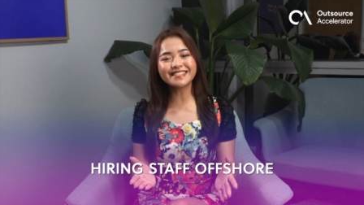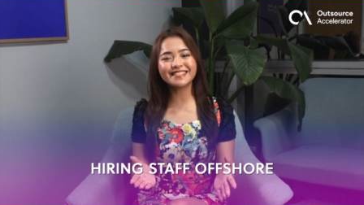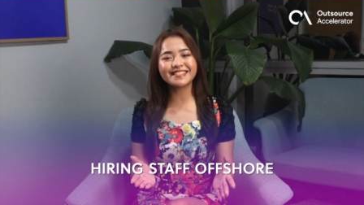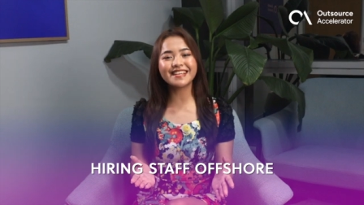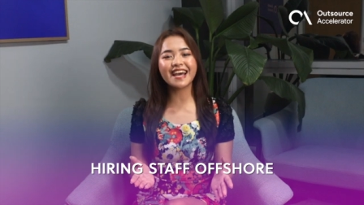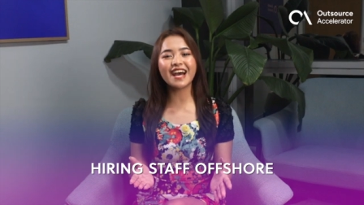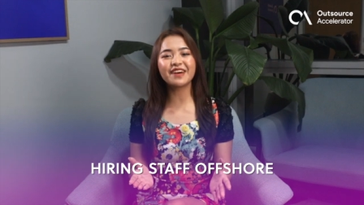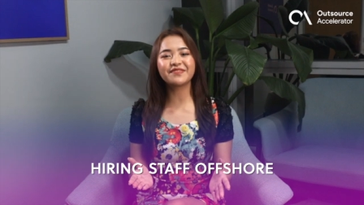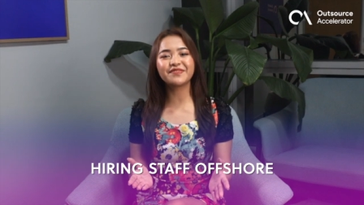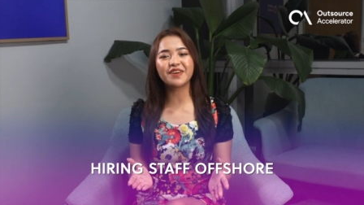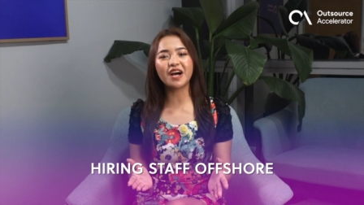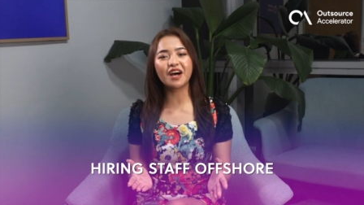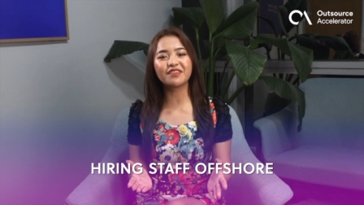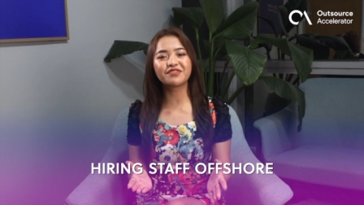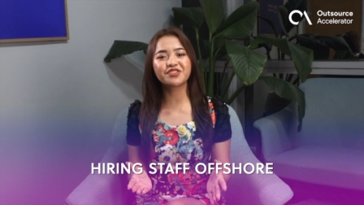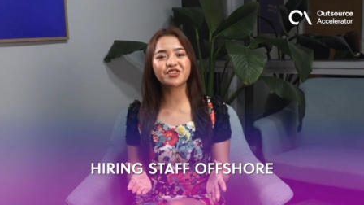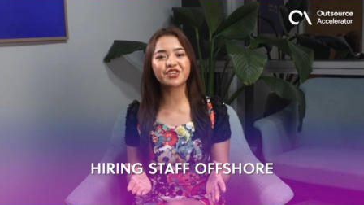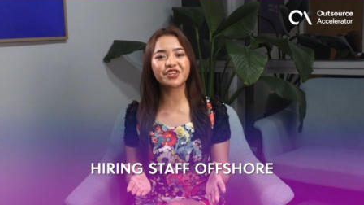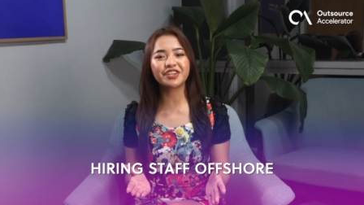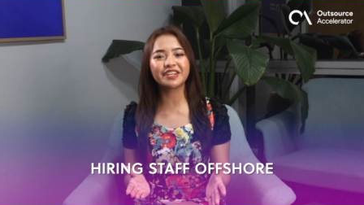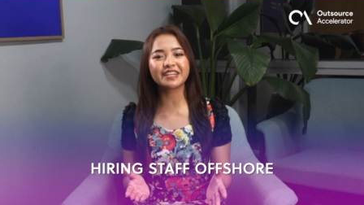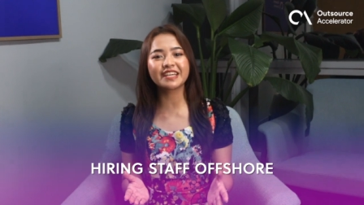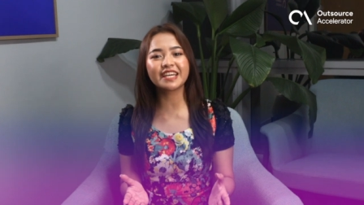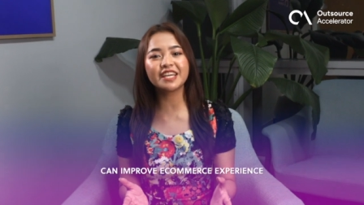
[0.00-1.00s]
staff
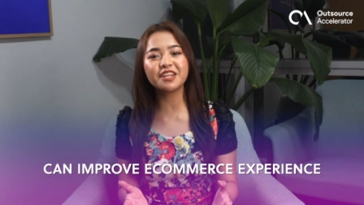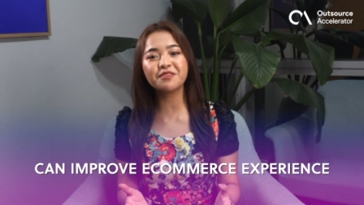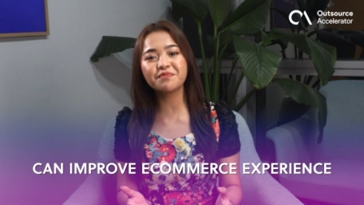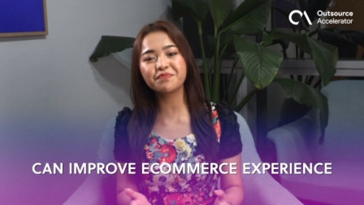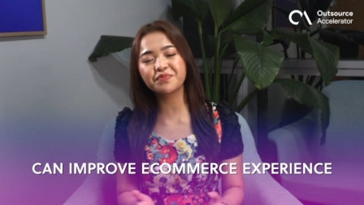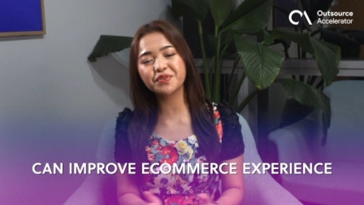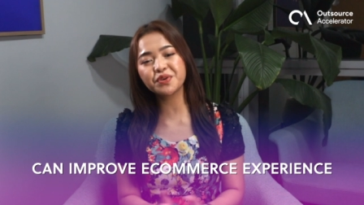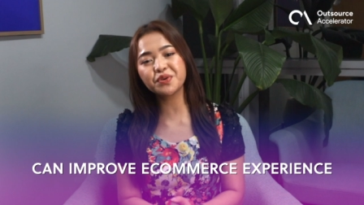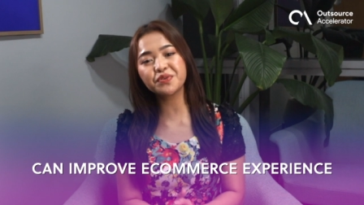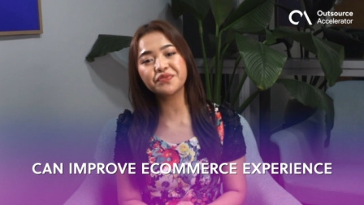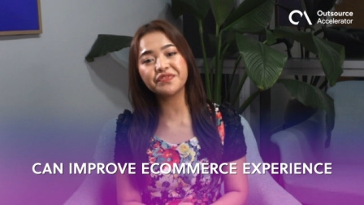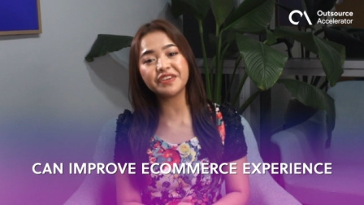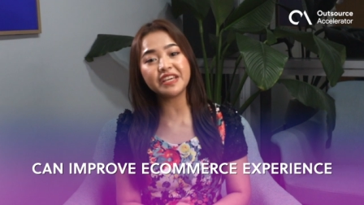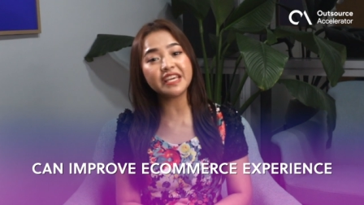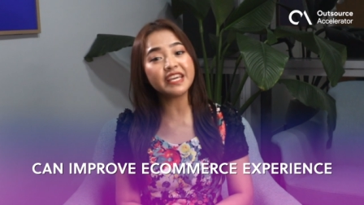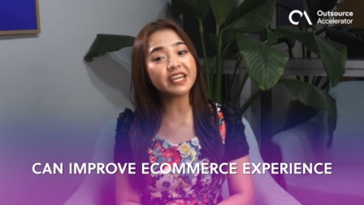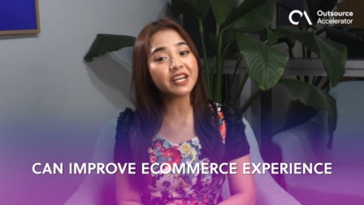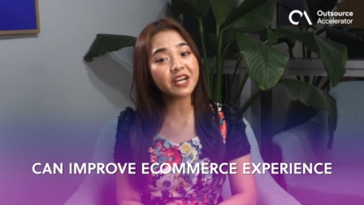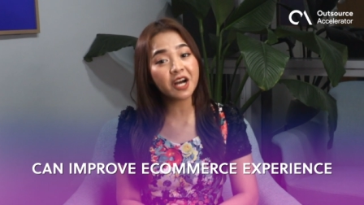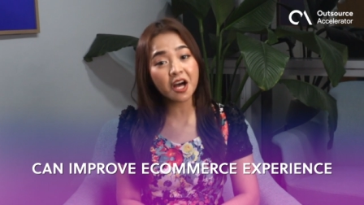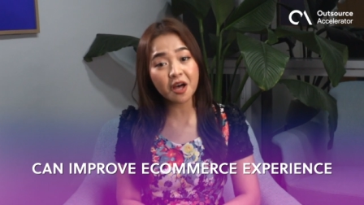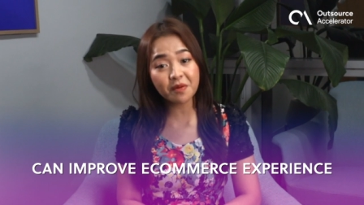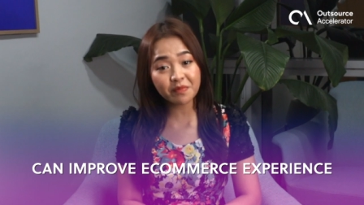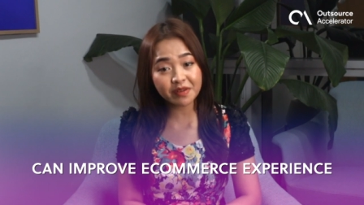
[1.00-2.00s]
offshore can improve
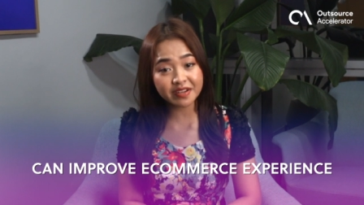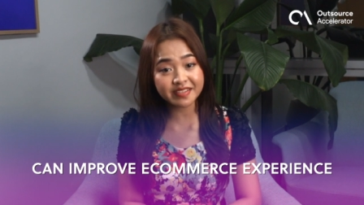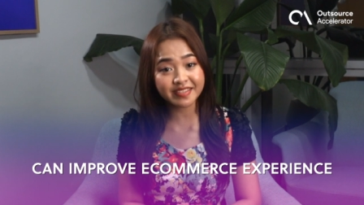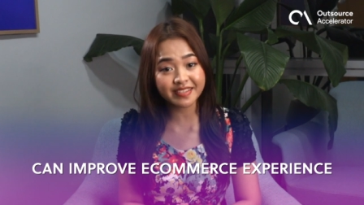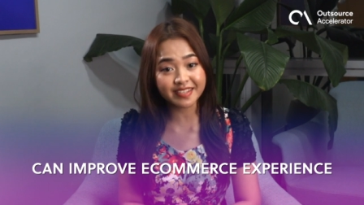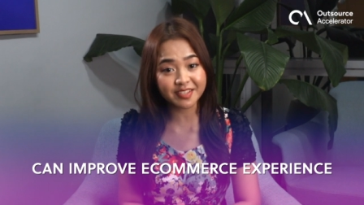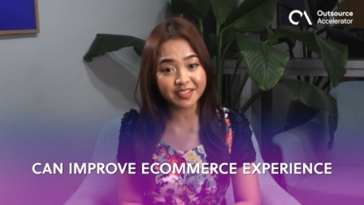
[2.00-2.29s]
e-commerce